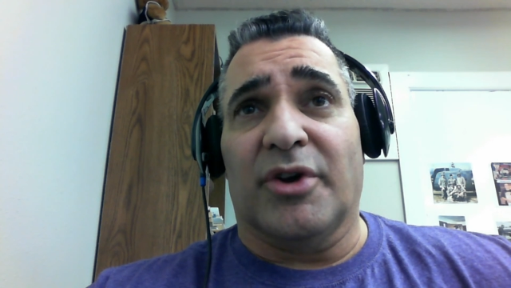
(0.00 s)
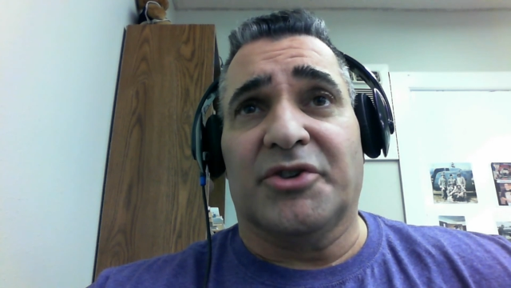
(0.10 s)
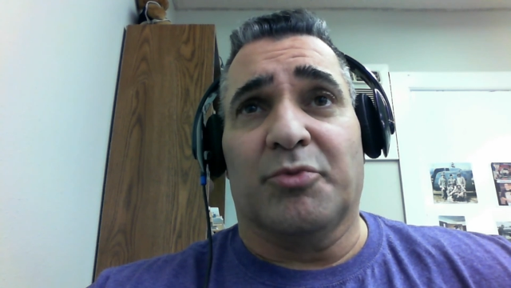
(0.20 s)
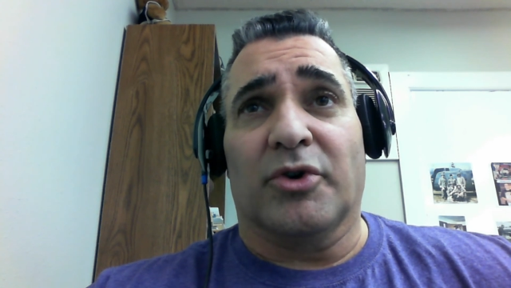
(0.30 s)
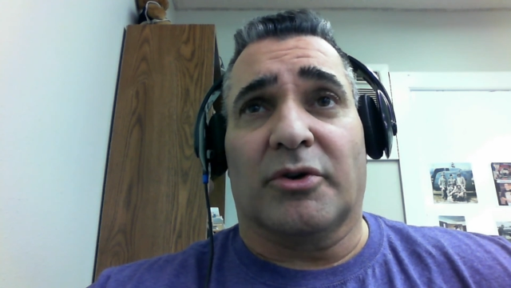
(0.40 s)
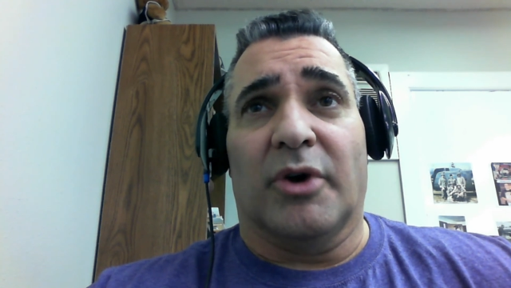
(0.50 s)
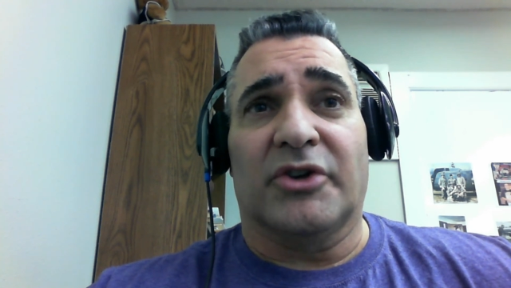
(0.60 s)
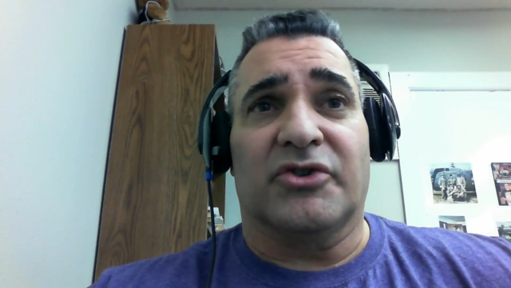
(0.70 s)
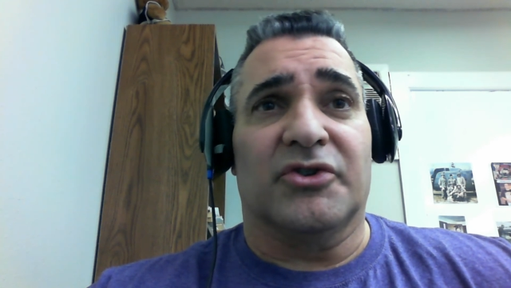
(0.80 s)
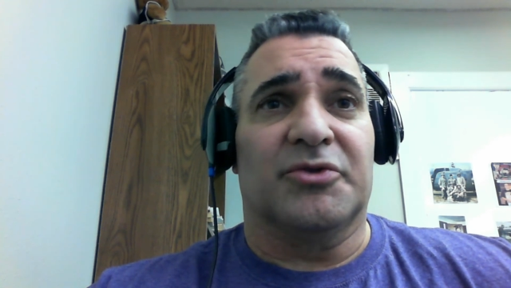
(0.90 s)
raised more
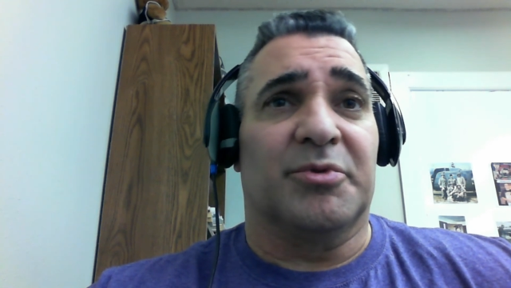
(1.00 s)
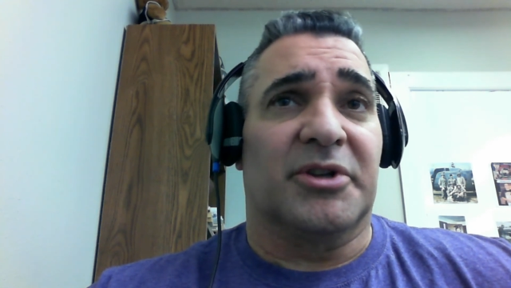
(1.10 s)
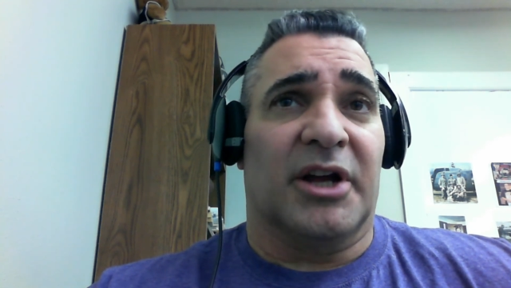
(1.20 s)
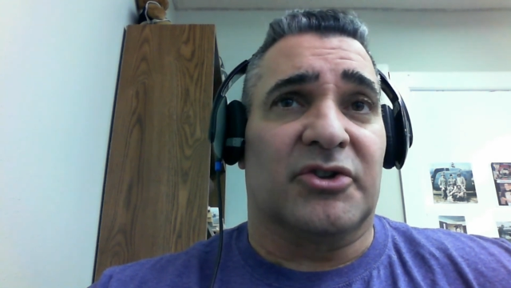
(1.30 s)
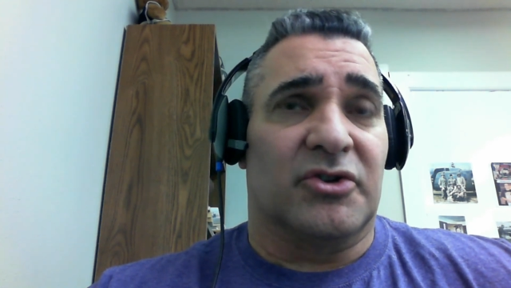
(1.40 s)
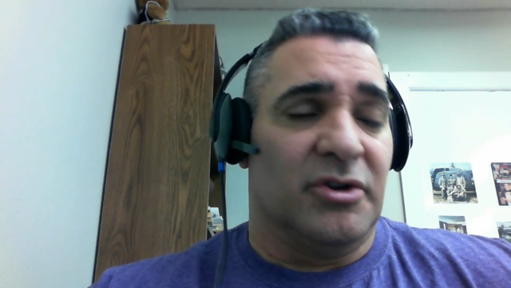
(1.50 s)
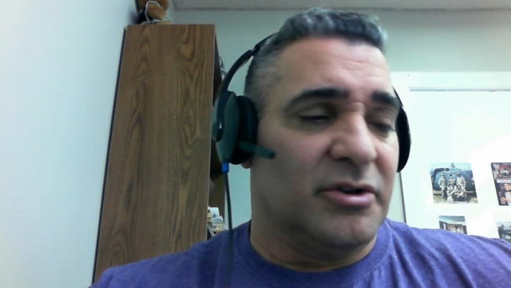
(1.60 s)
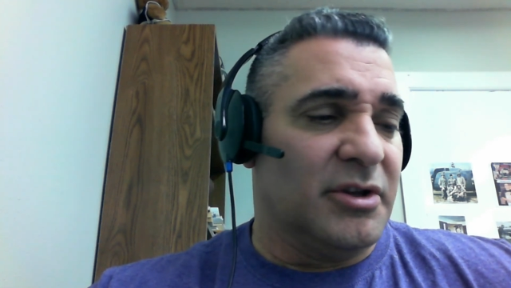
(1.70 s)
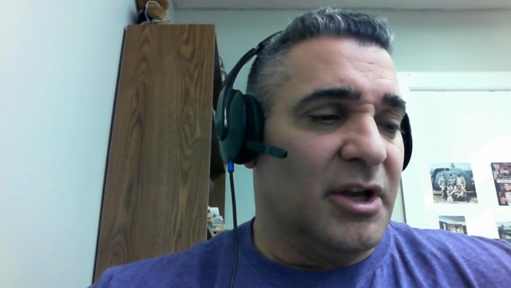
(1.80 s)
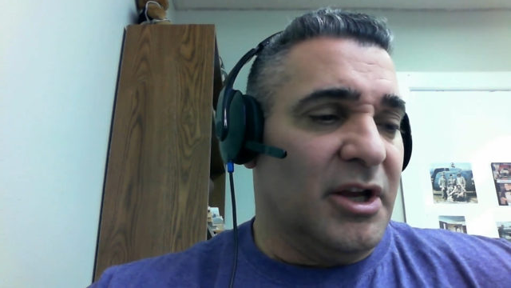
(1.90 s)
questions, but that's
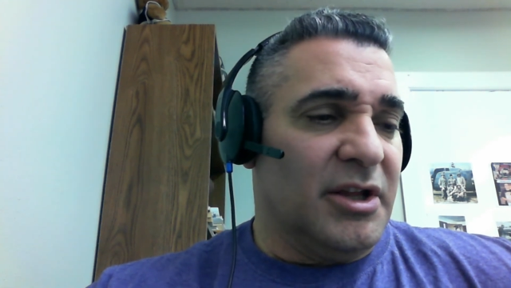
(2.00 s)
good.